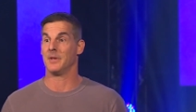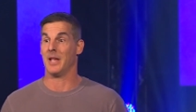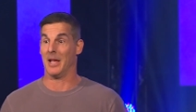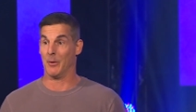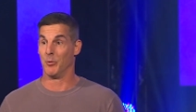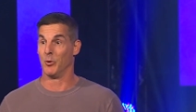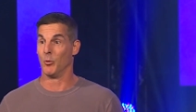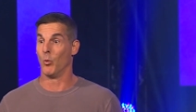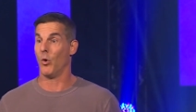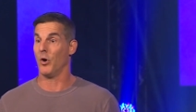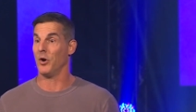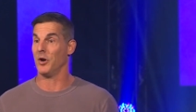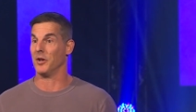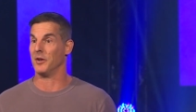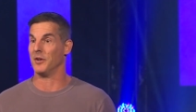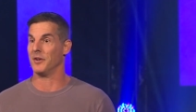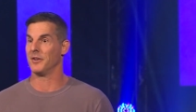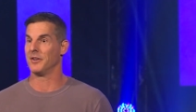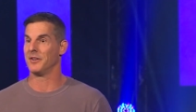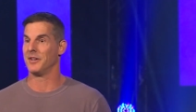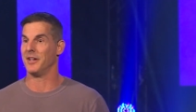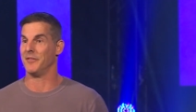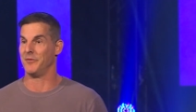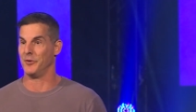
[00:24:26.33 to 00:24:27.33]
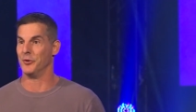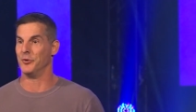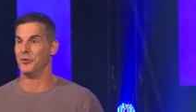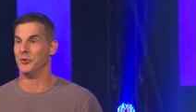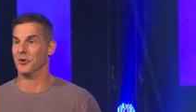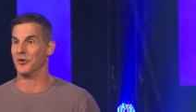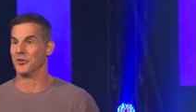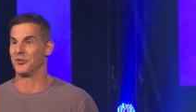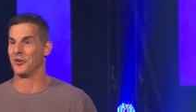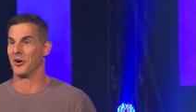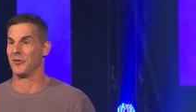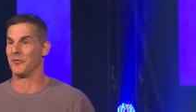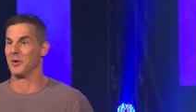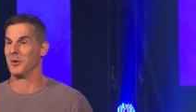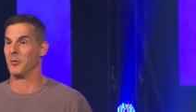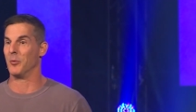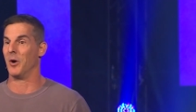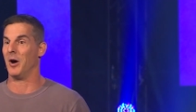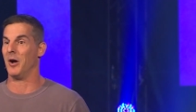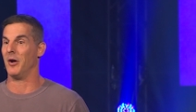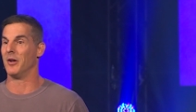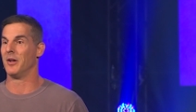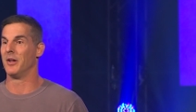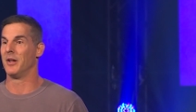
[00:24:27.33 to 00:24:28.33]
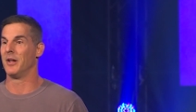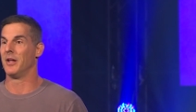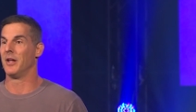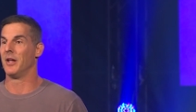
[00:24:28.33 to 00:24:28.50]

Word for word: and rewarded if you endure suffering well.